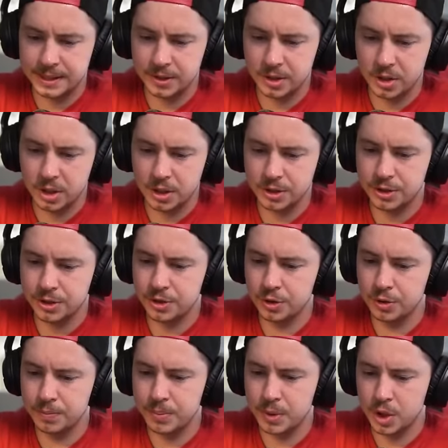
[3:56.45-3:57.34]
There are
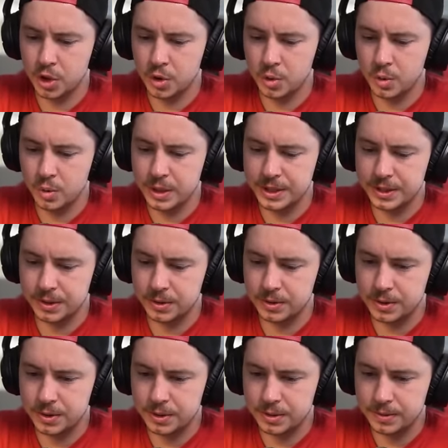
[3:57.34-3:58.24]
super
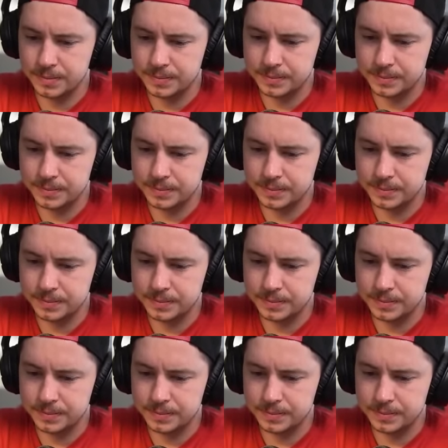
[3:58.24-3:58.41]
wizards.